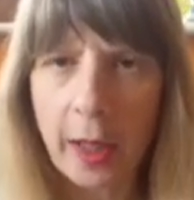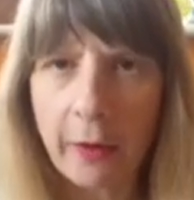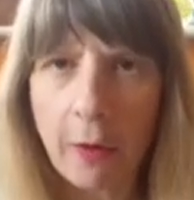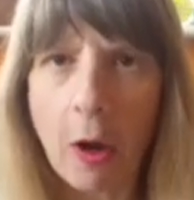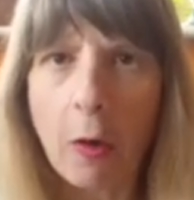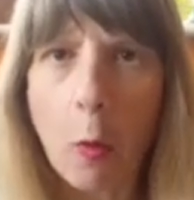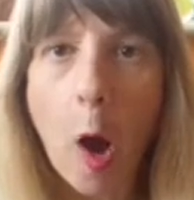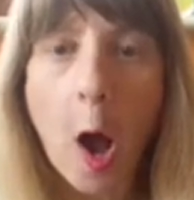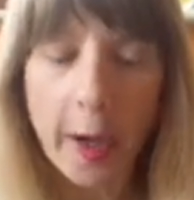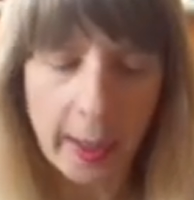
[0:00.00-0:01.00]
if our
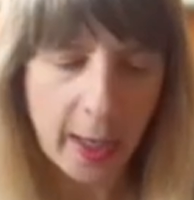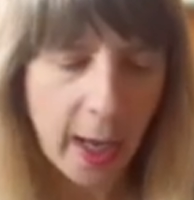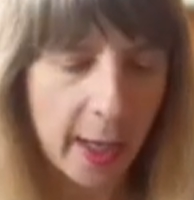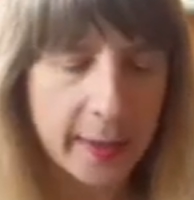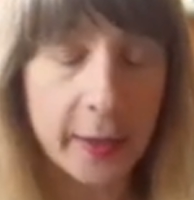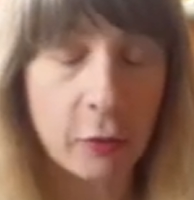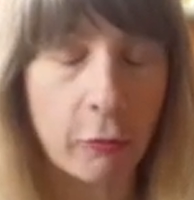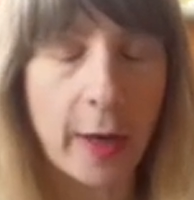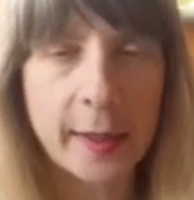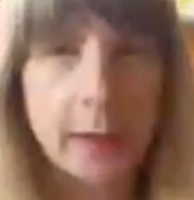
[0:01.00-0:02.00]
why has this
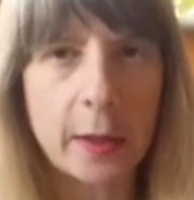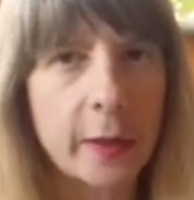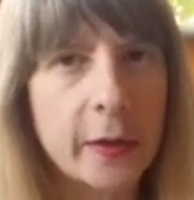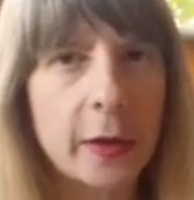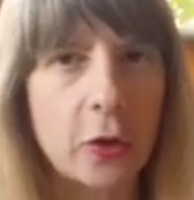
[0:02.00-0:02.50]
resonance